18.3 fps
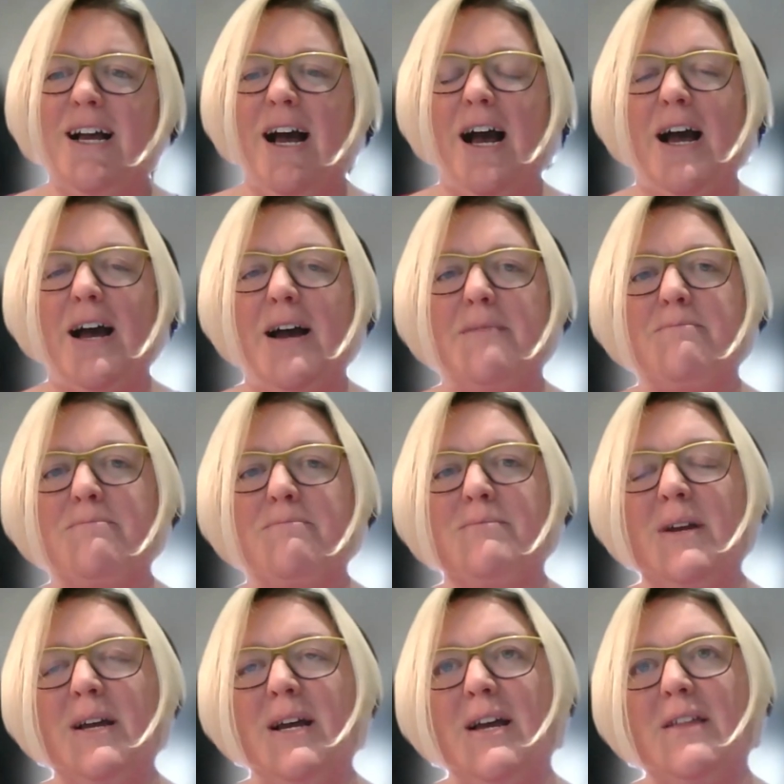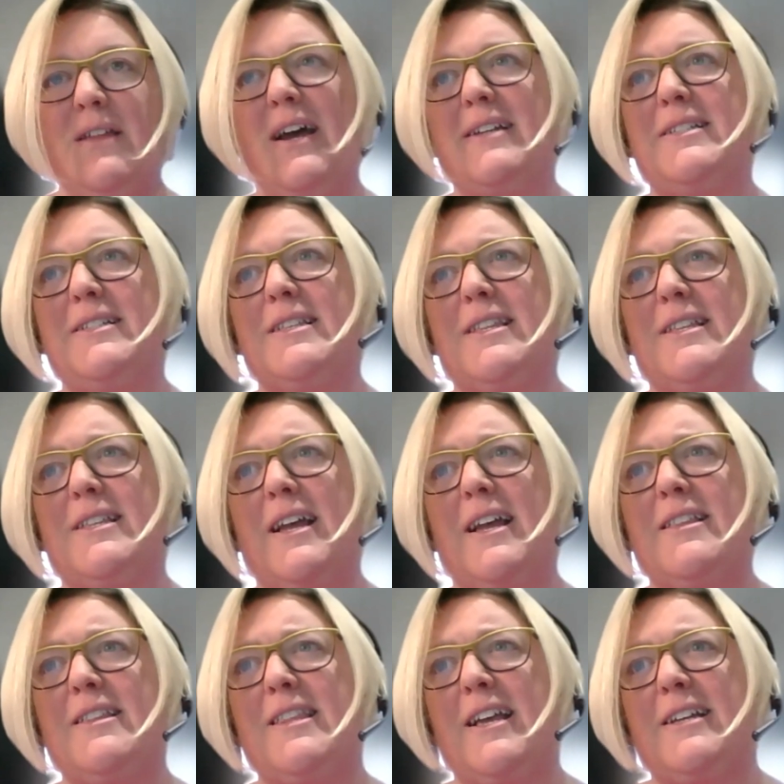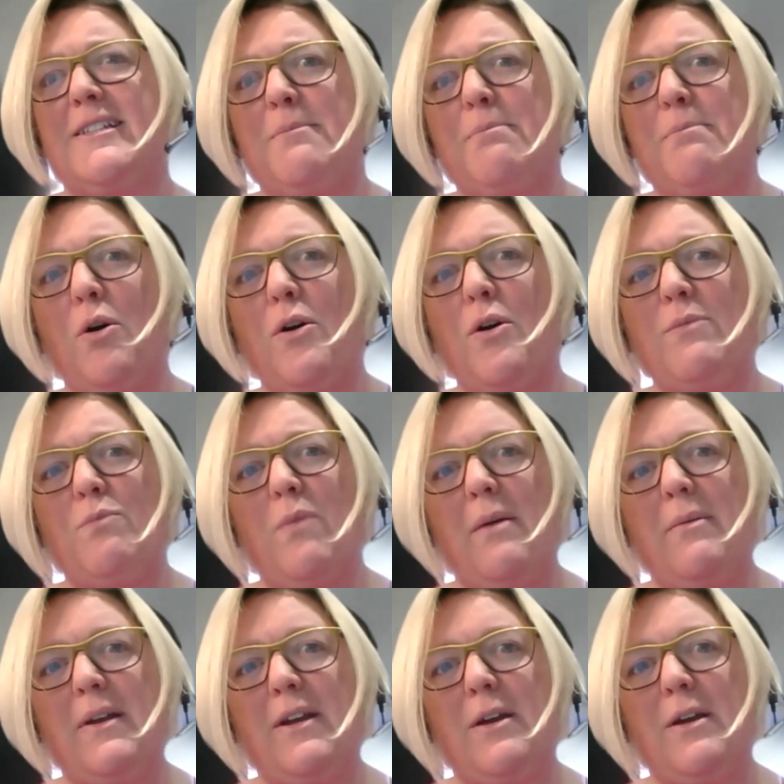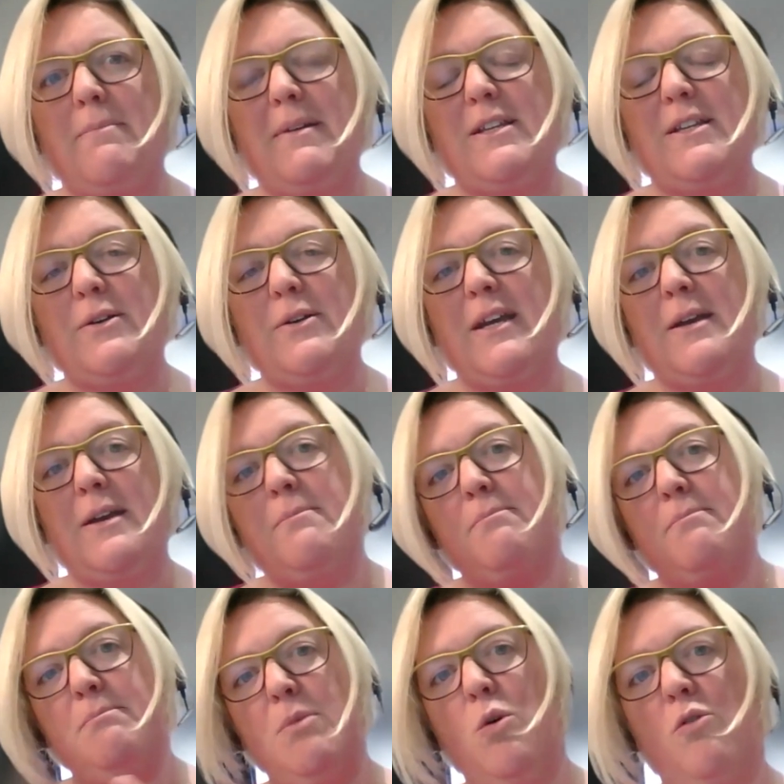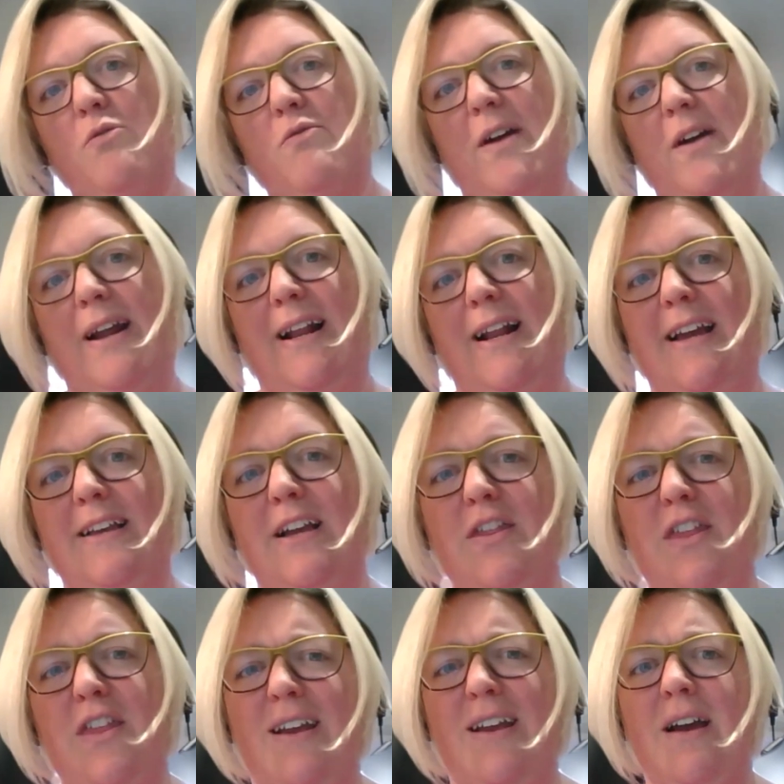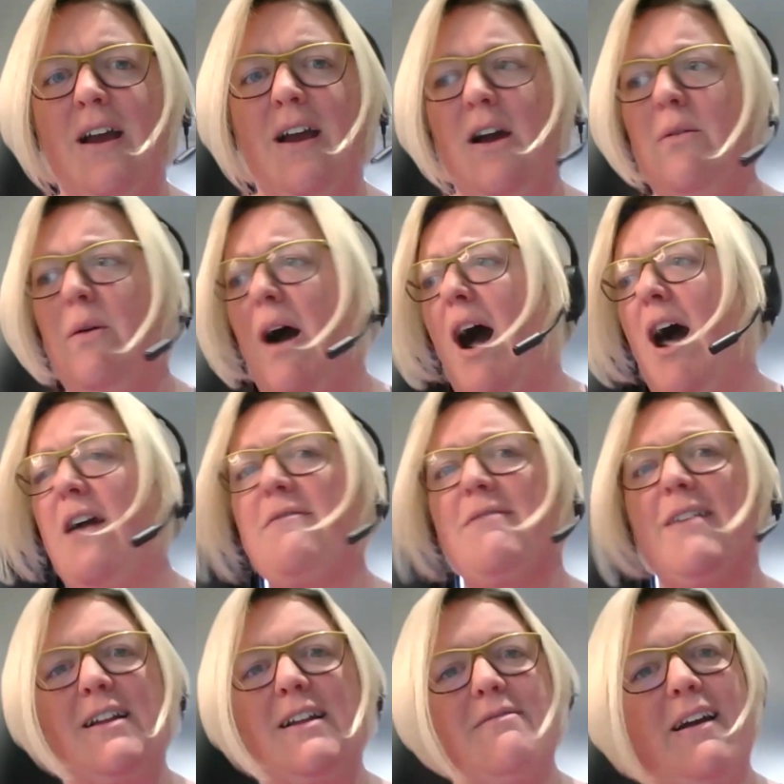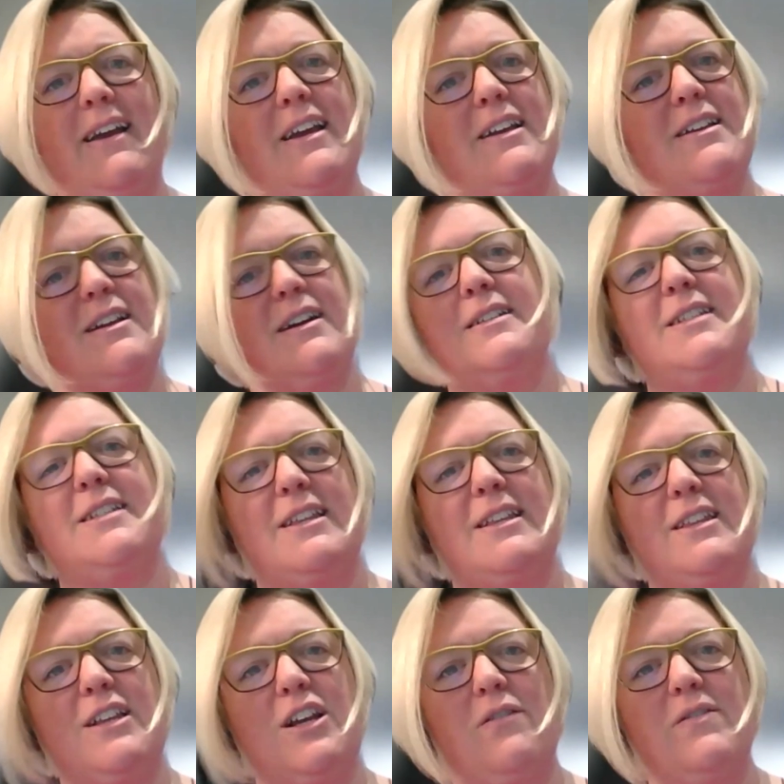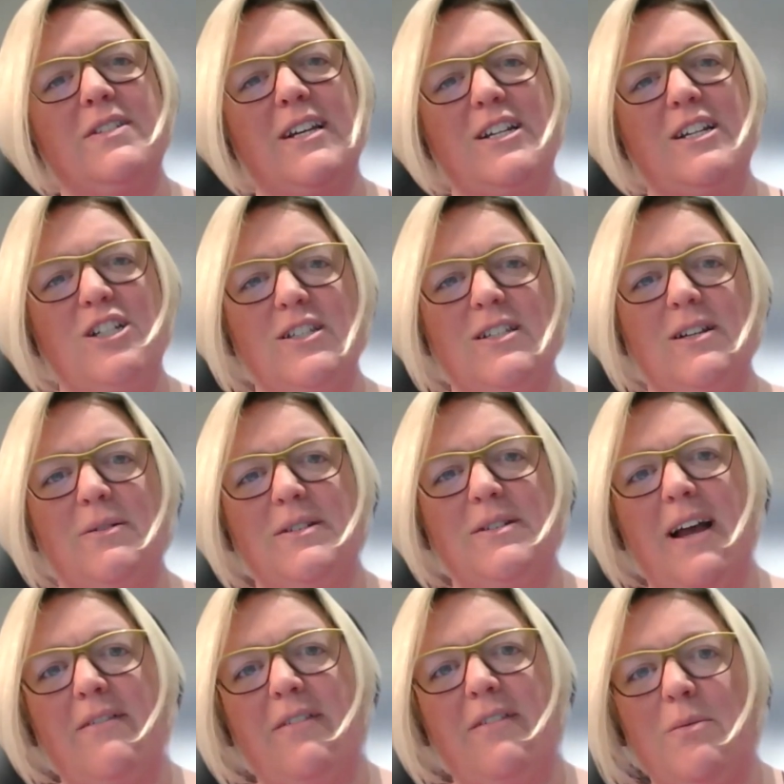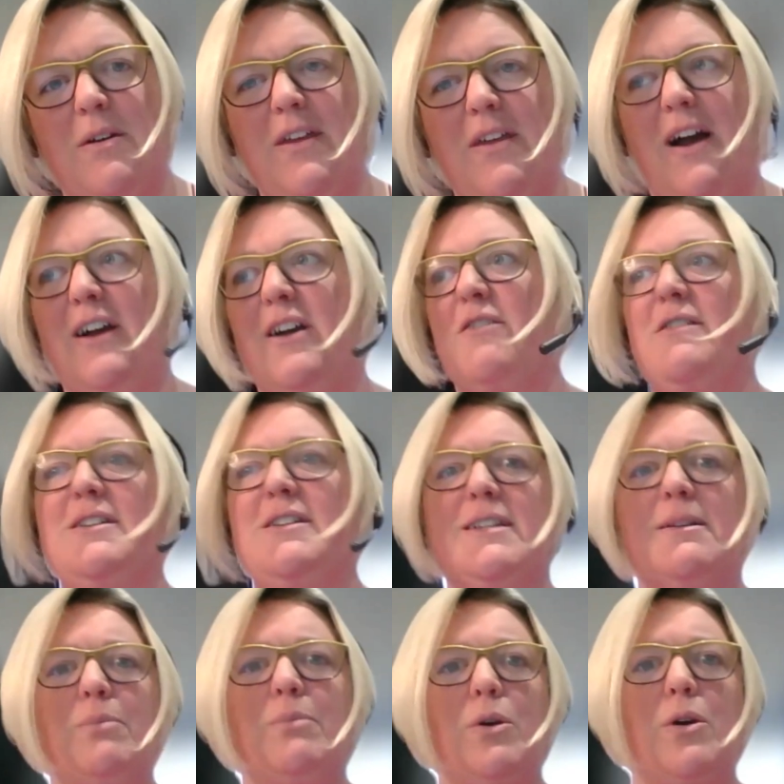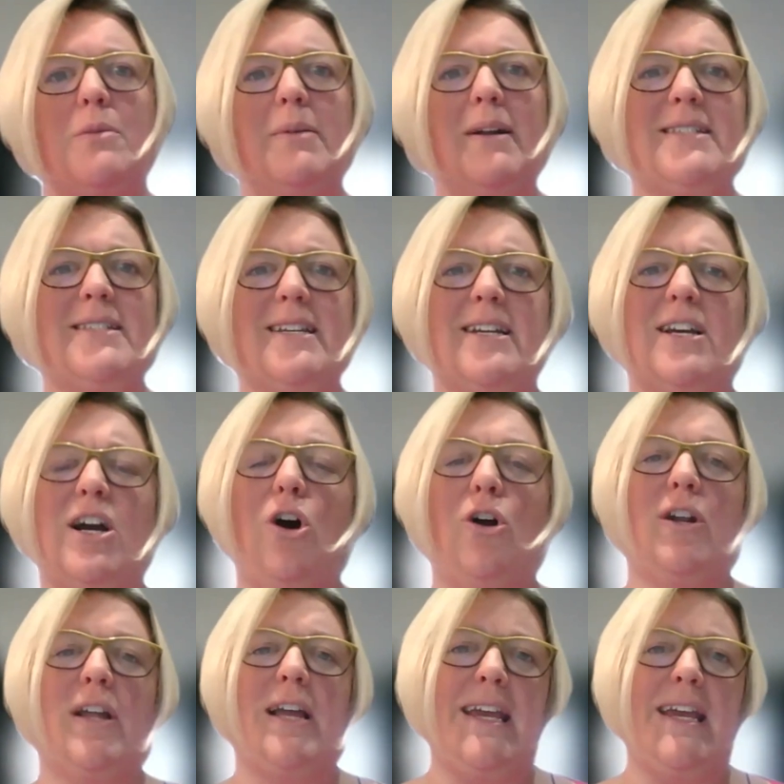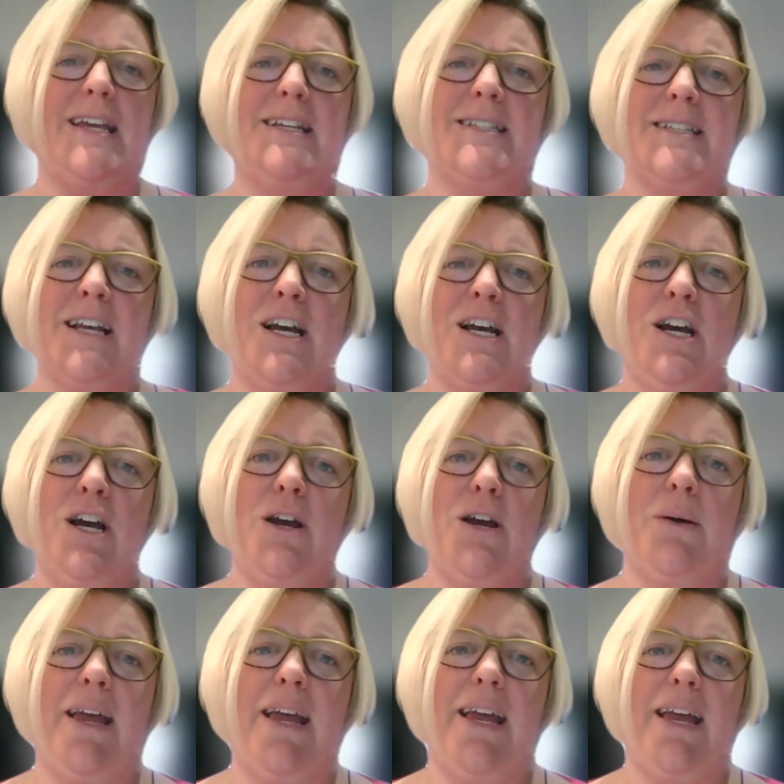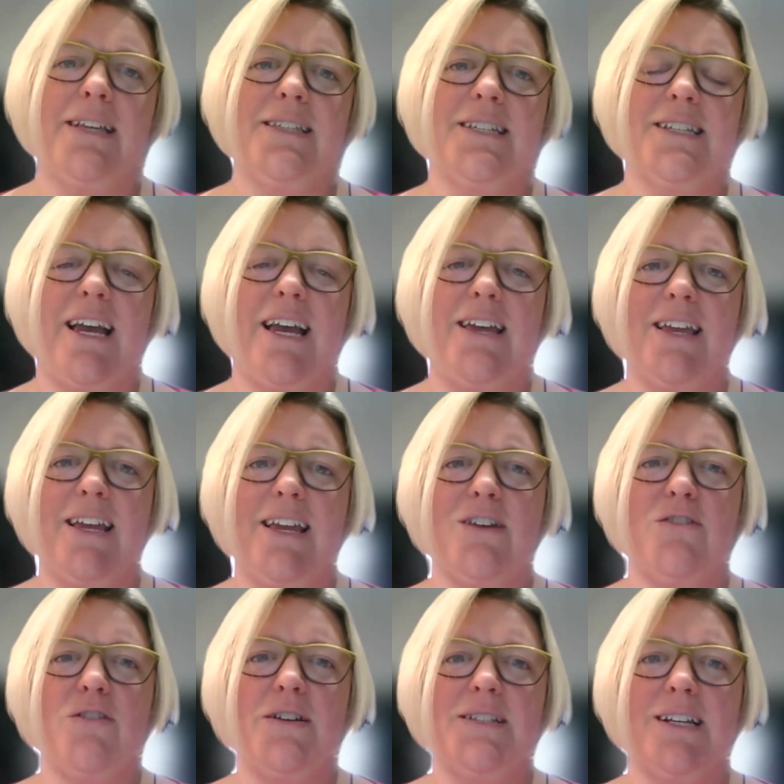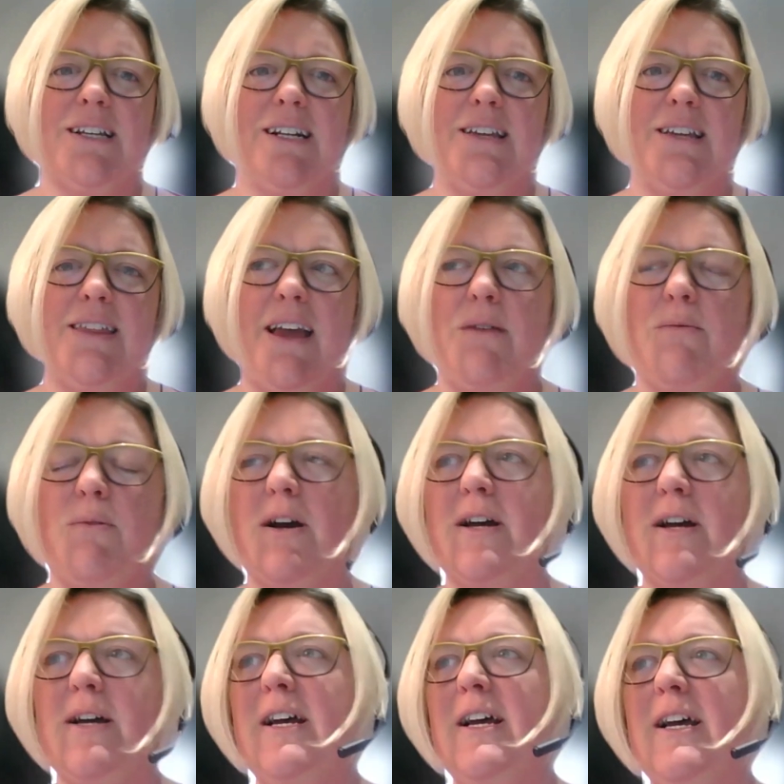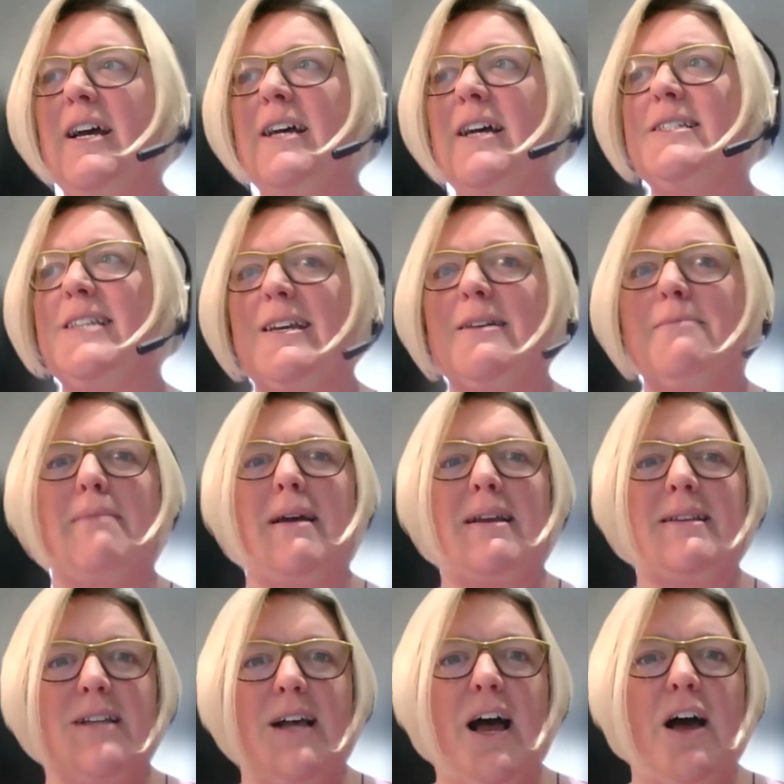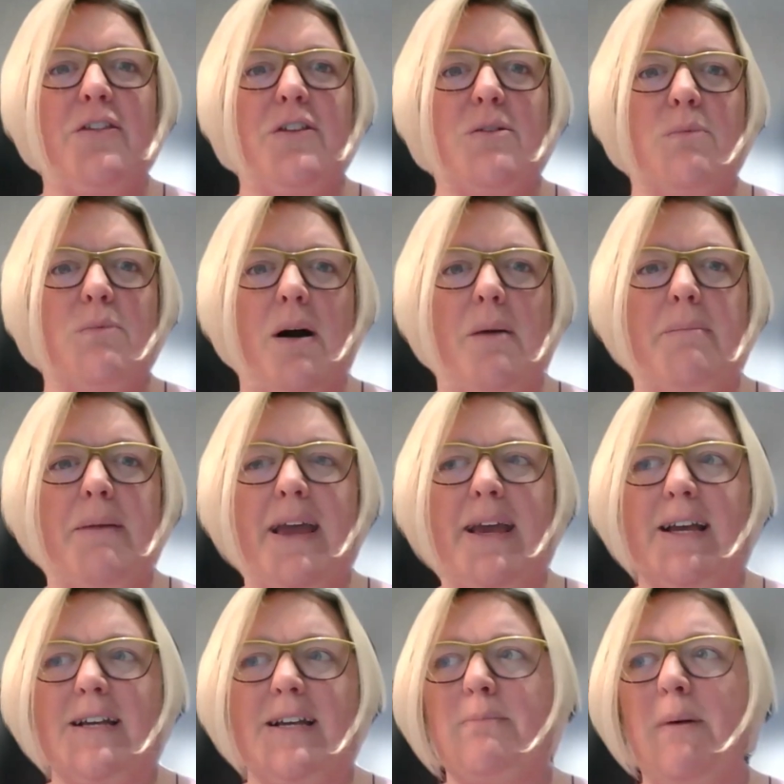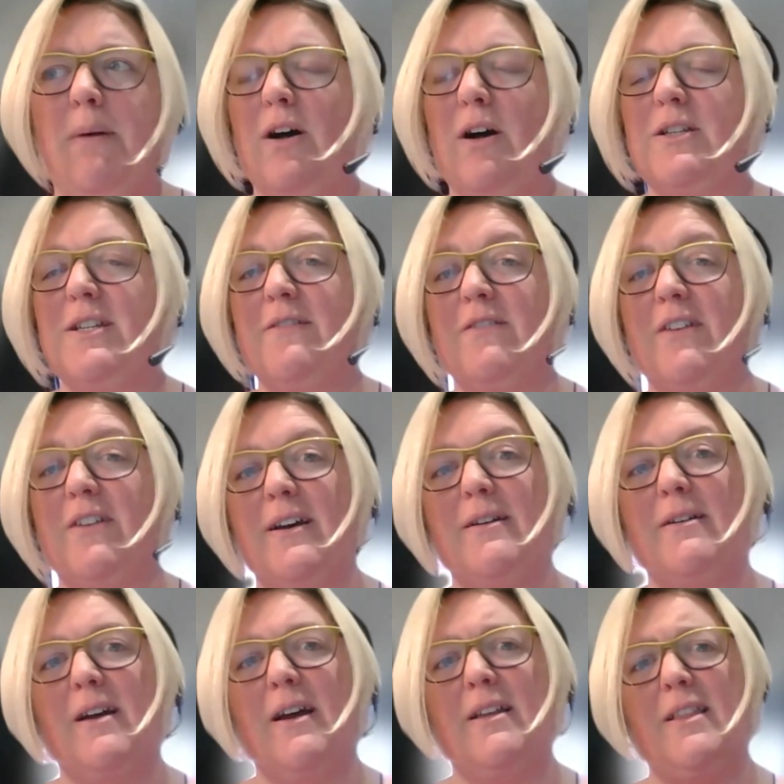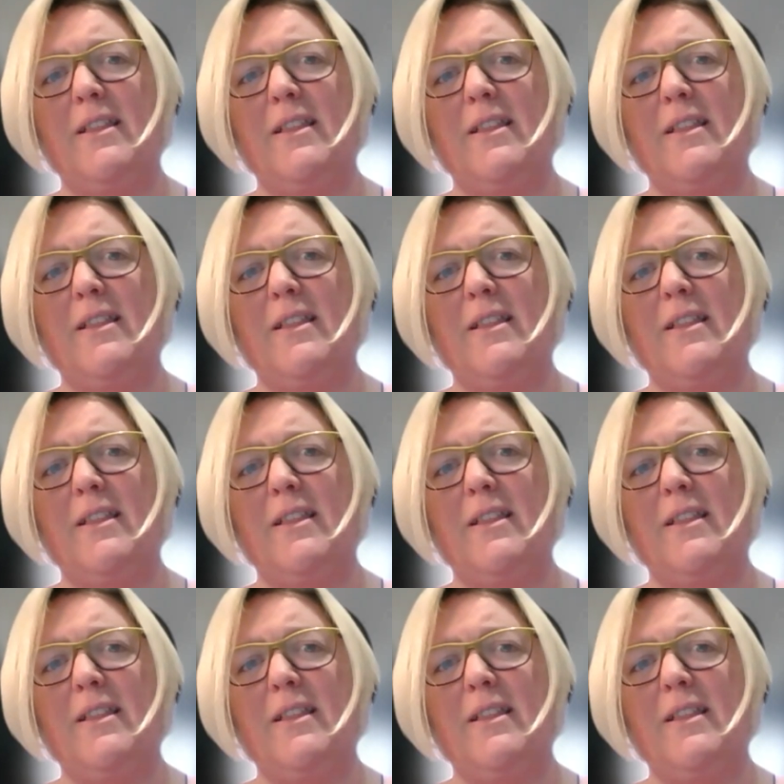There's a point where we could be doing more, really, and I think I really recognised it in the conversations I was having with our careers and employability colleagues who are here today, that increasingly they were seeing mental health and wellbeing as part of the